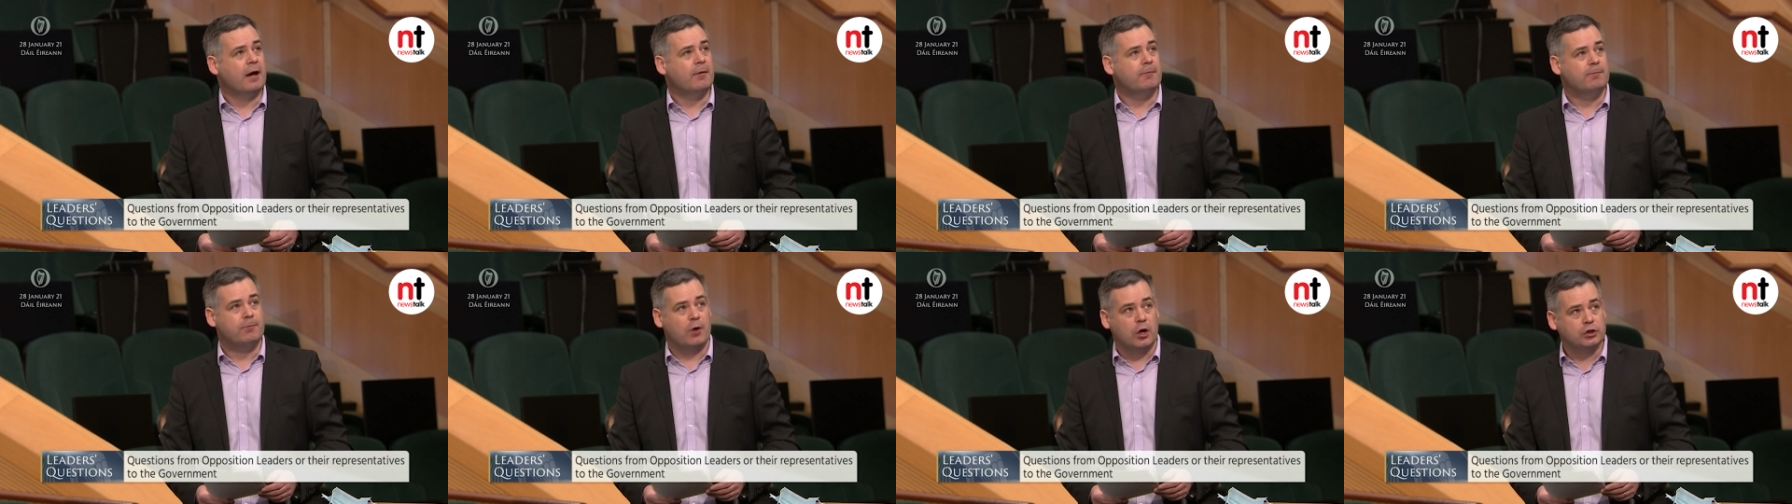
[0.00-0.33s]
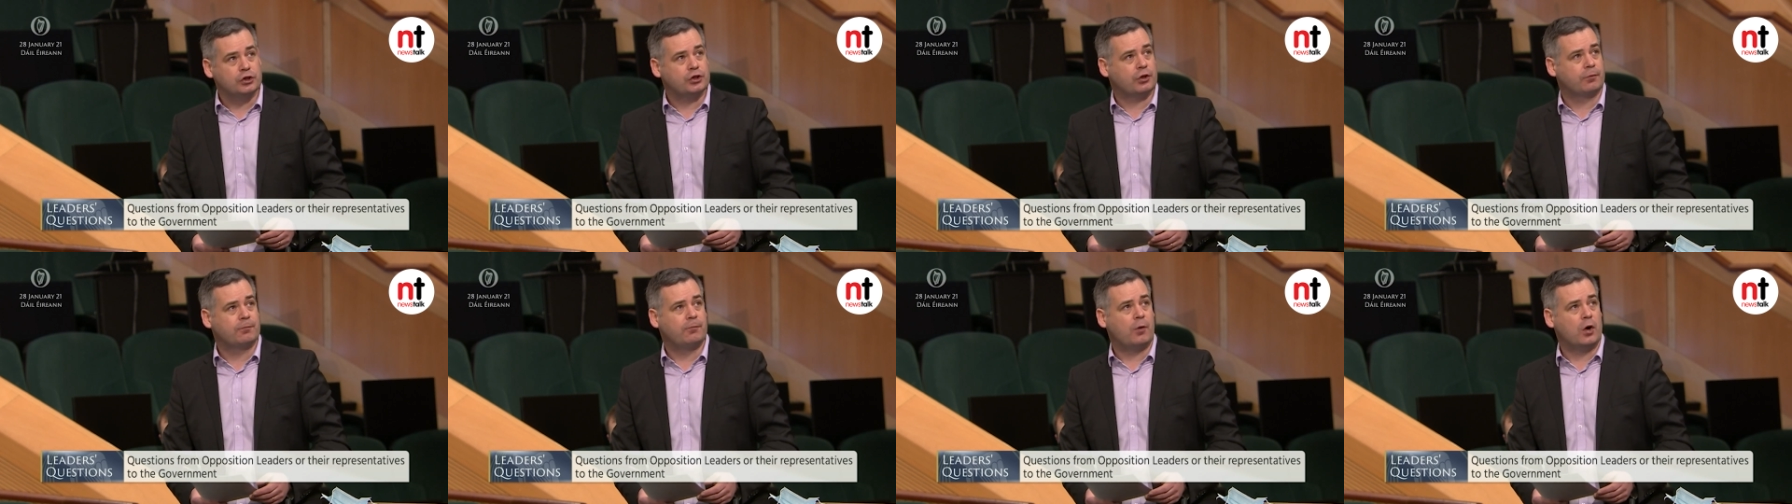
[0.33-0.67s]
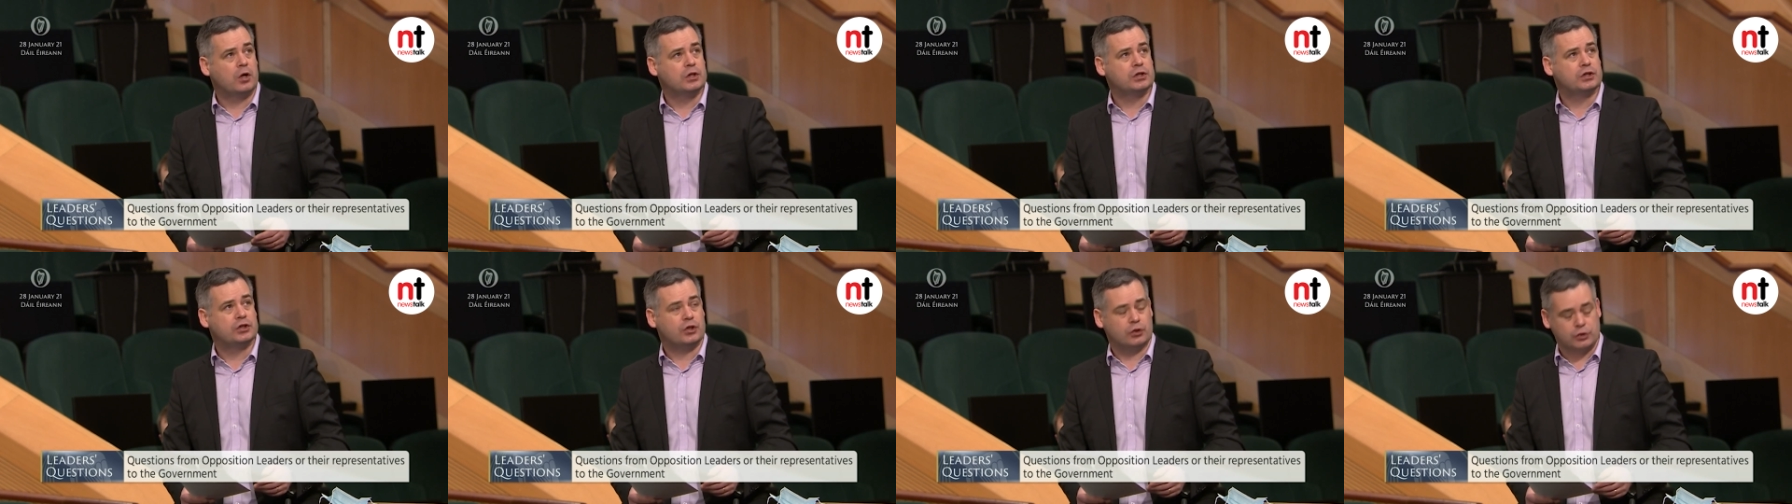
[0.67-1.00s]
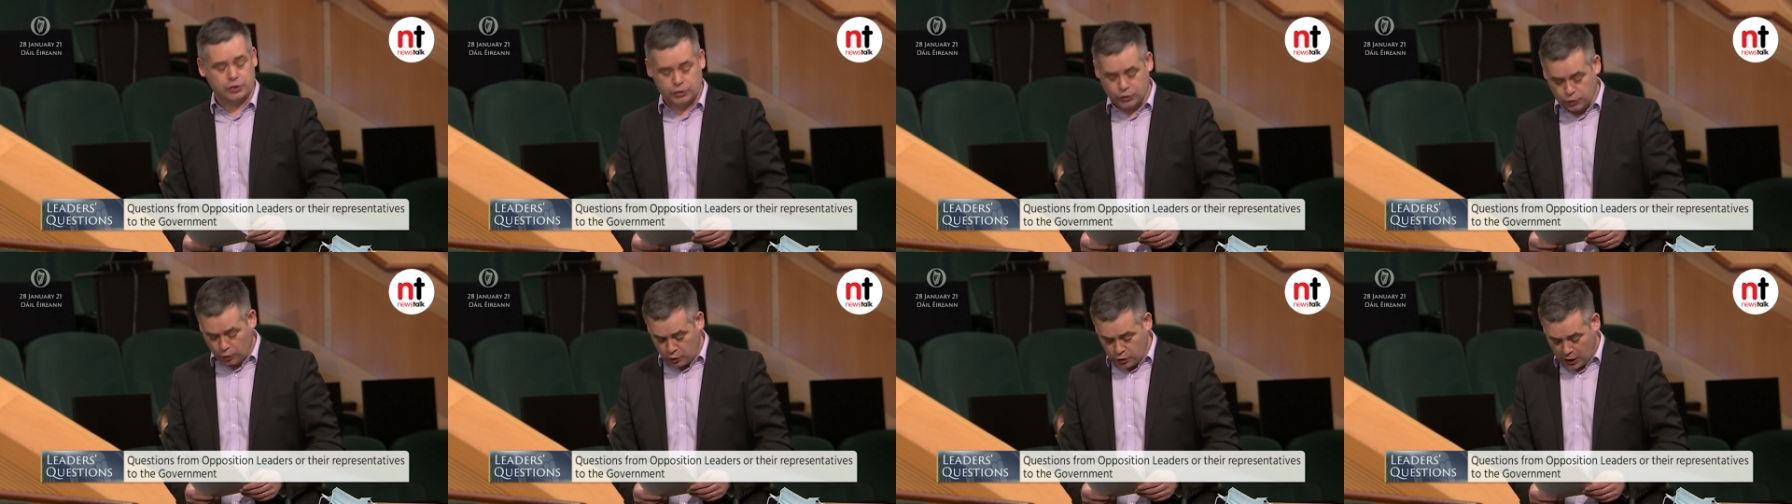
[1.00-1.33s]
vulture funds or
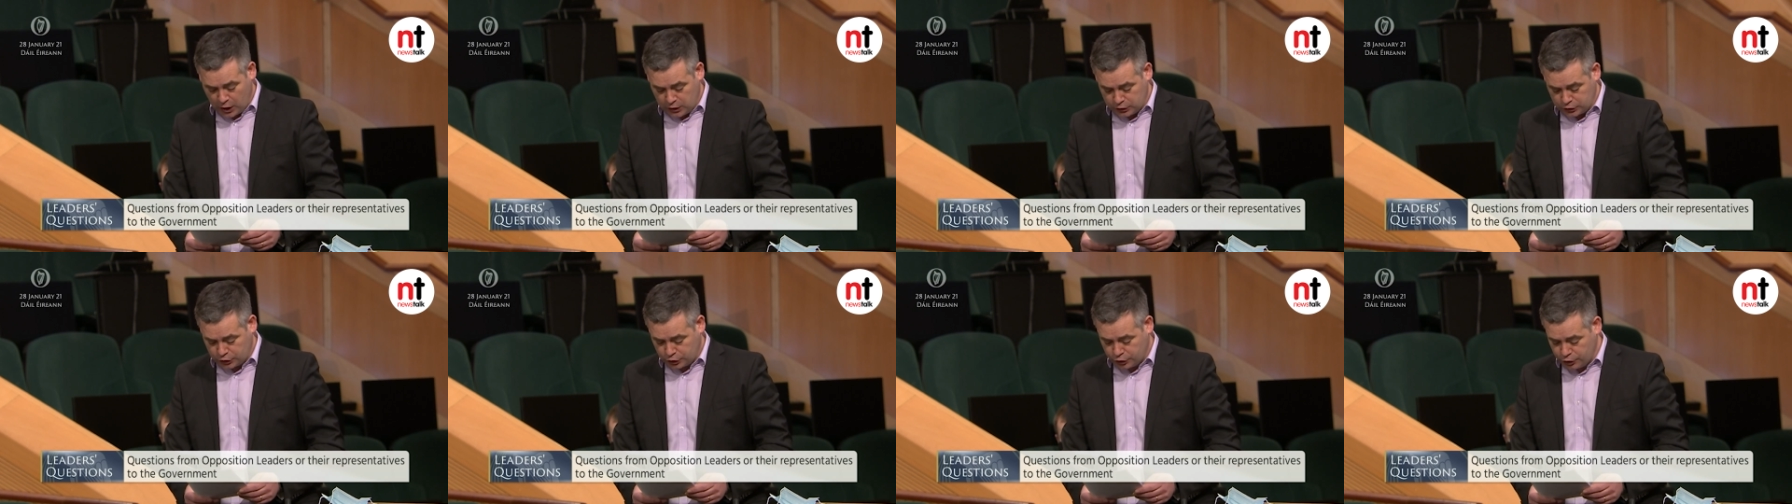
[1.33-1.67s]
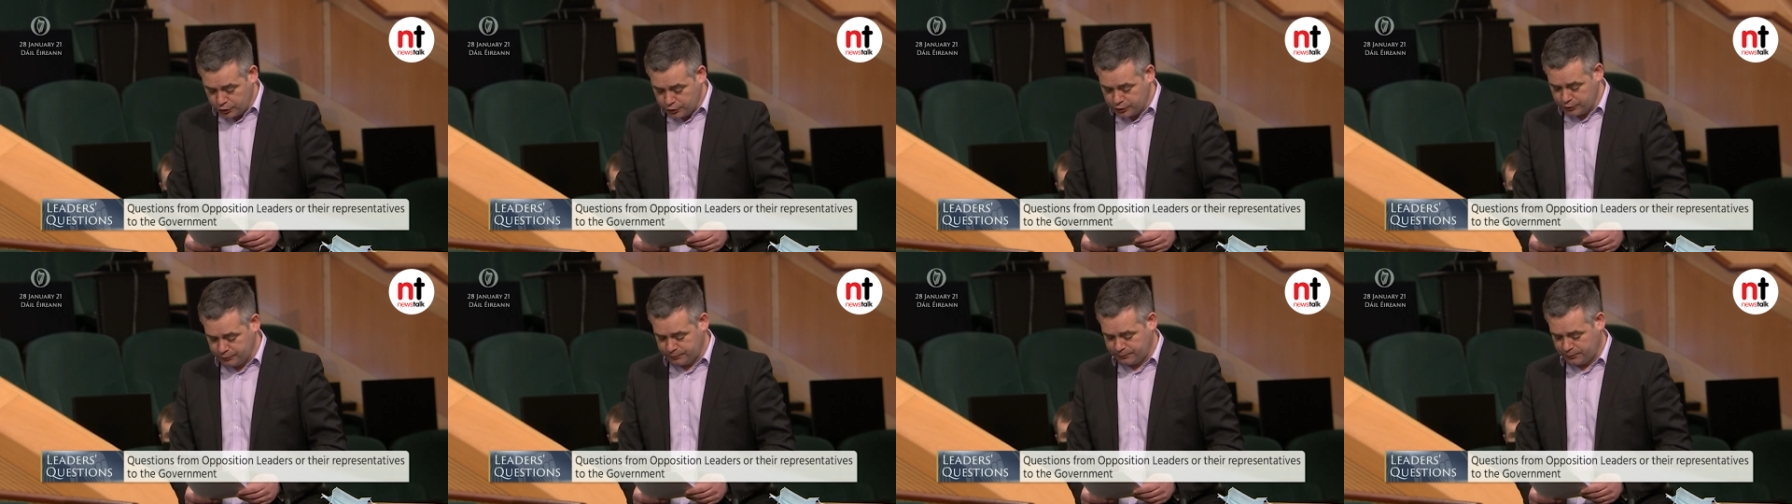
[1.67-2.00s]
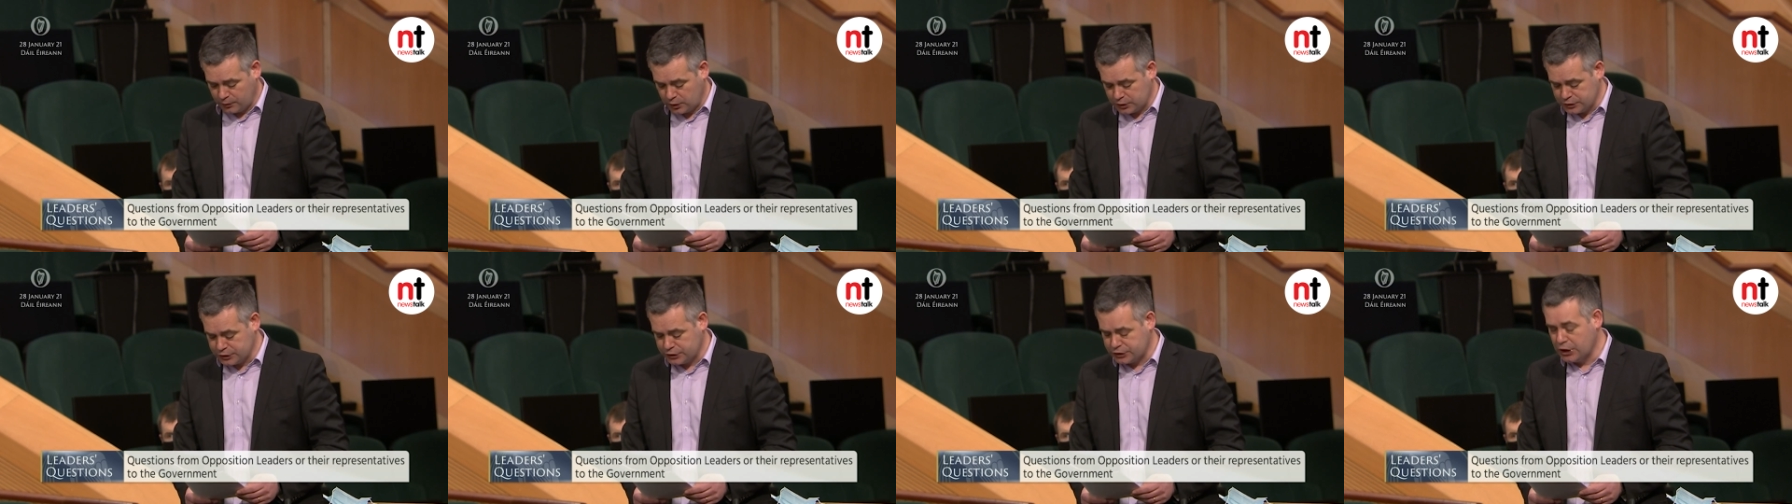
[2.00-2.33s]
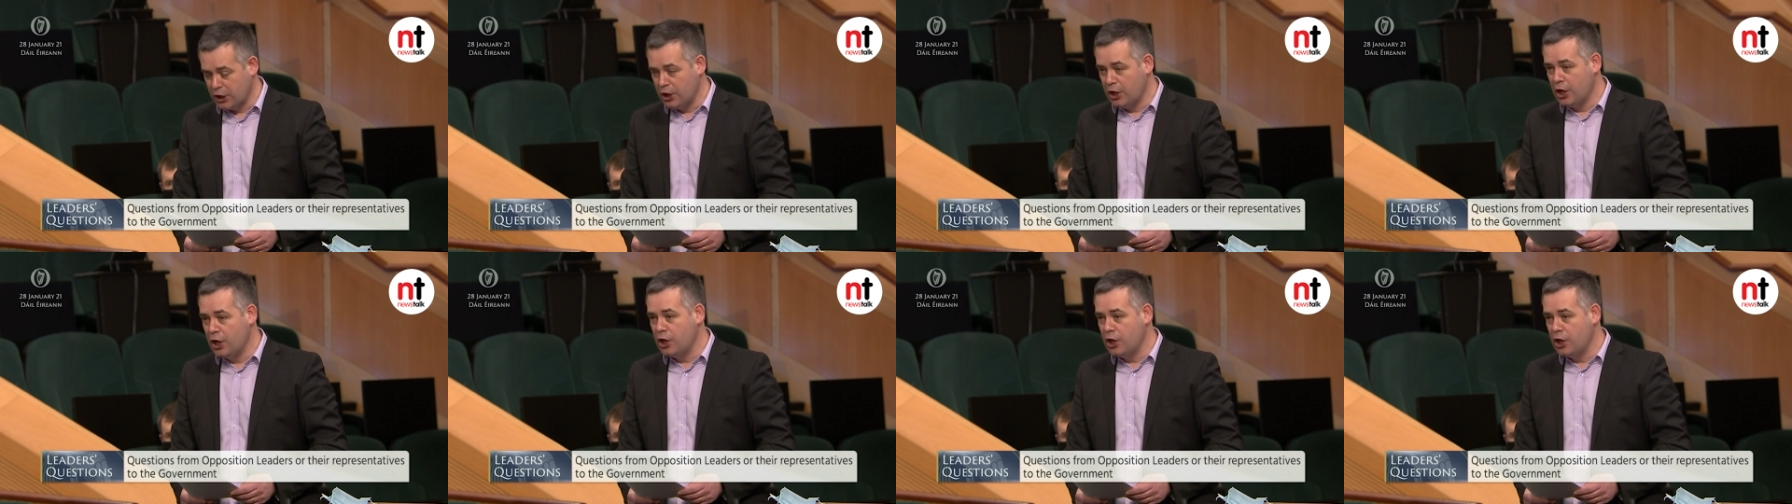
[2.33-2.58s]
so-called cuckoo funds,